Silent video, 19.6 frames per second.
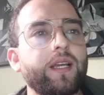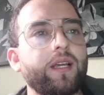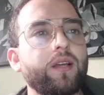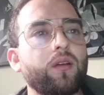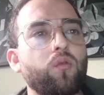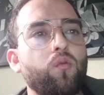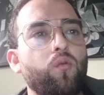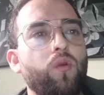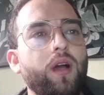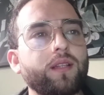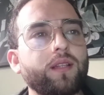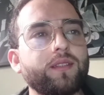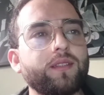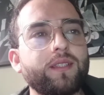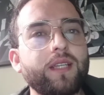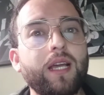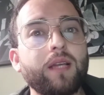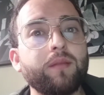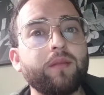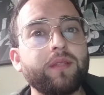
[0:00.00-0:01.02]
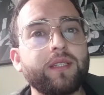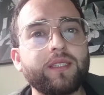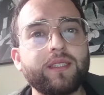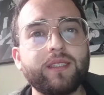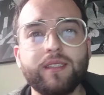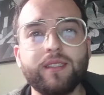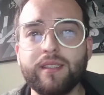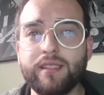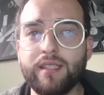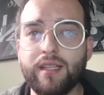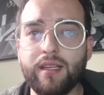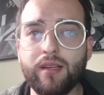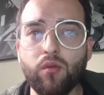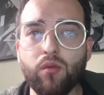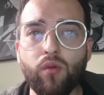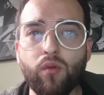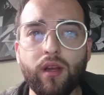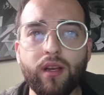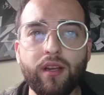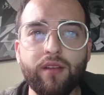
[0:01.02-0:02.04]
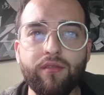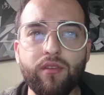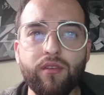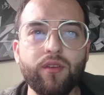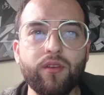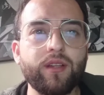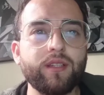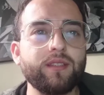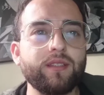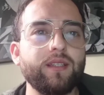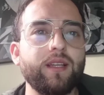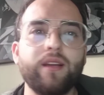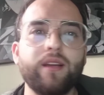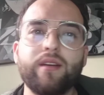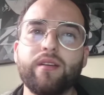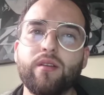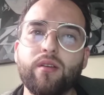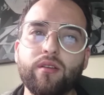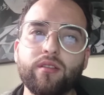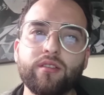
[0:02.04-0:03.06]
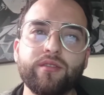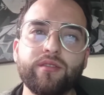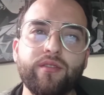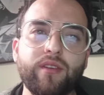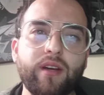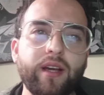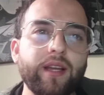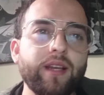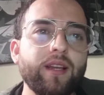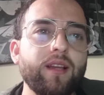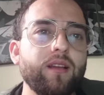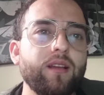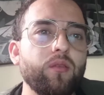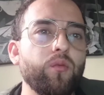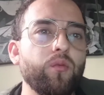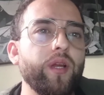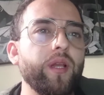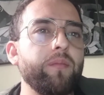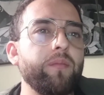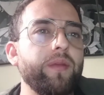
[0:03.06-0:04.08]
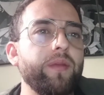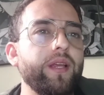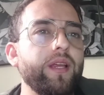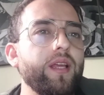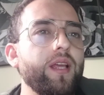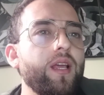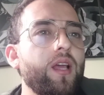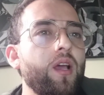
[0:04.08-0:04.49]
what type exists and what influence their cost final will be